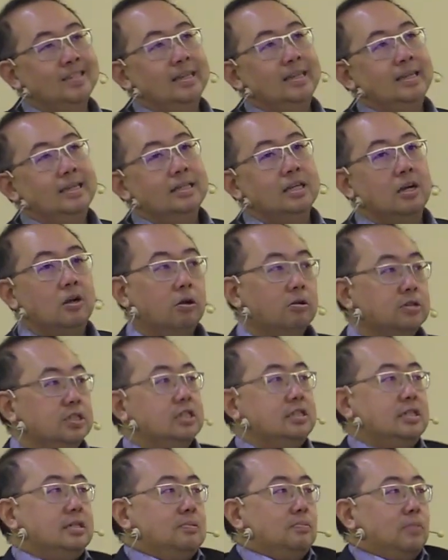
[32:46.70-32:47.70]
the
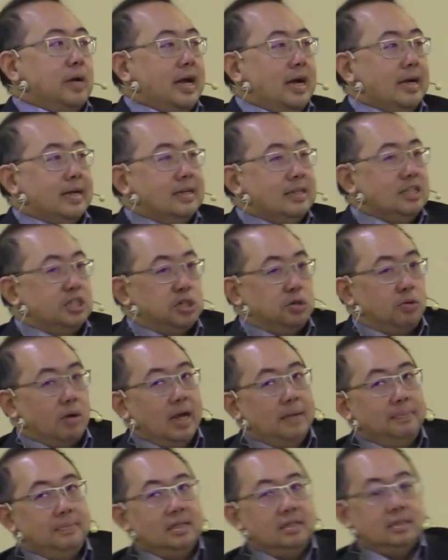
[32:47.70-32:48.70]
closest way I can
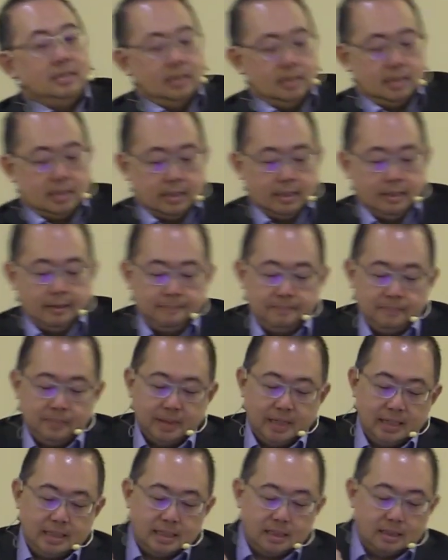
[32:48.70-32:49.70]
describe this is
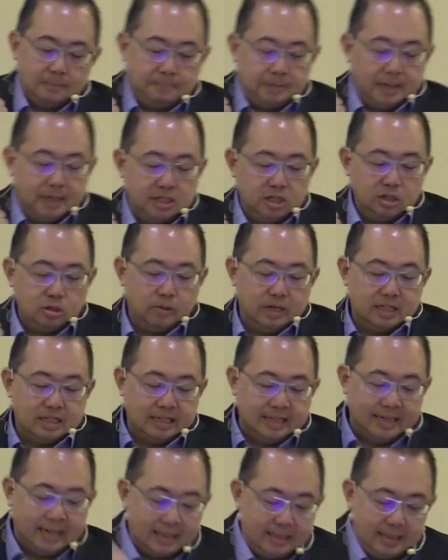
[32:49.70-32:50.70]
the person who has
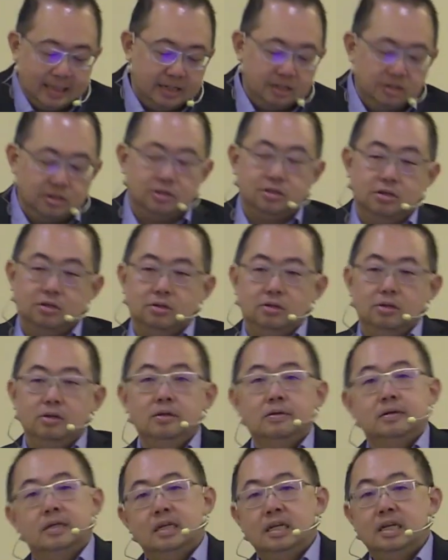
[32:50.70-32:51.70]
nothing to do,
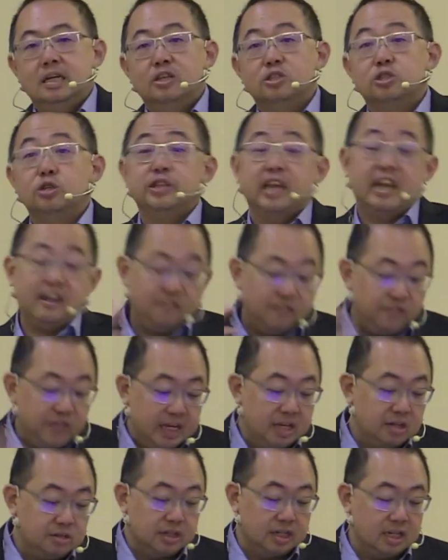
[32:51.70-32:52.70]
so they
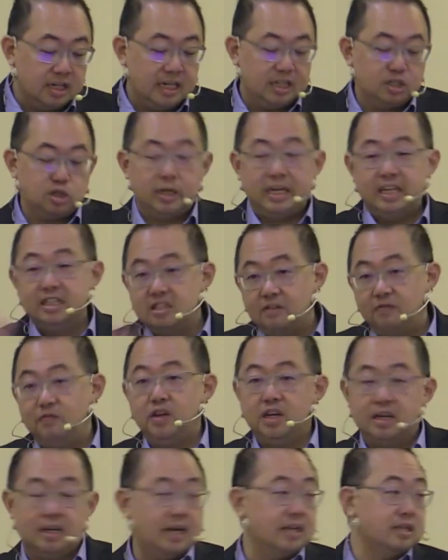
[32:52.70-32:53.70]
feel the need to
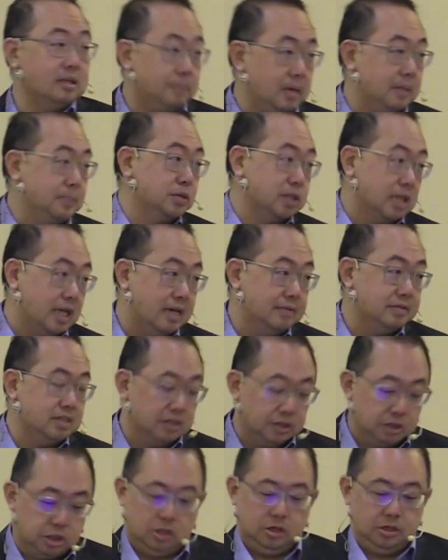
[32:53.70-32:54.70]
interfere in other people's lives in
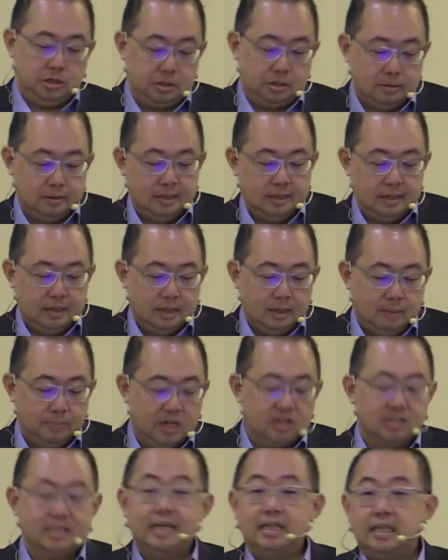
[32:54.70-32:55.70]
the church,
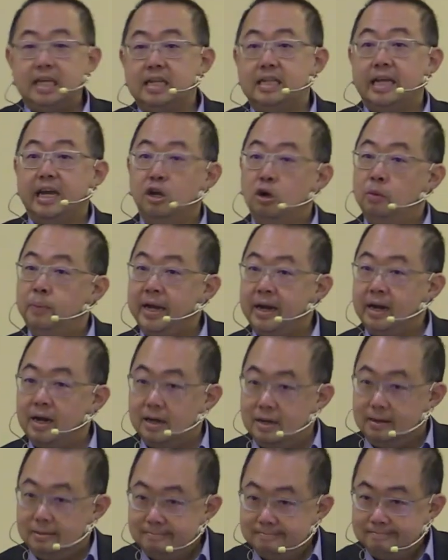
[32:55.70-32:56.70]
because they think they know
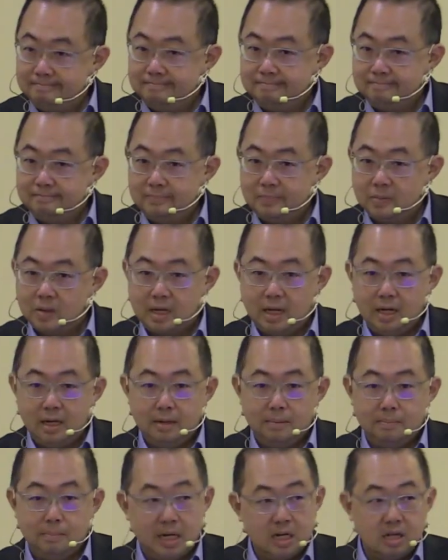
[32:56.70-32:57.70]
better, okay?
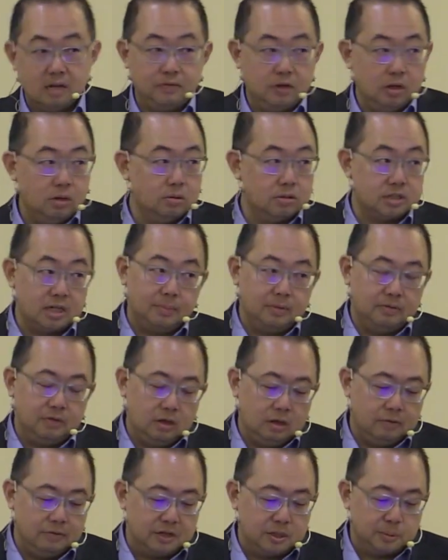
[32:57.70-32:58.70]
Many of you, some of
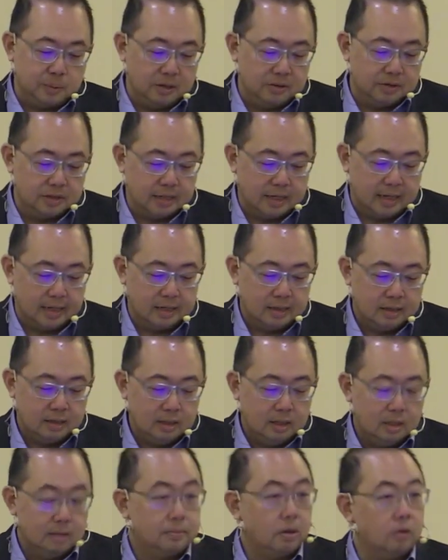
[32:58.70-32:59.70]
you have experienced that.
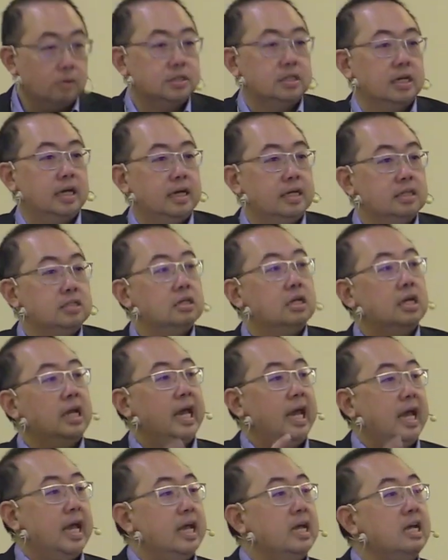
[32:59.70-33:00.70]
Paul says,
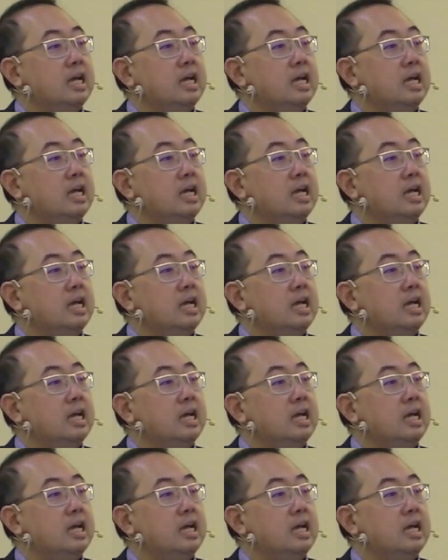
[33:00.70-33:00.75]
hey,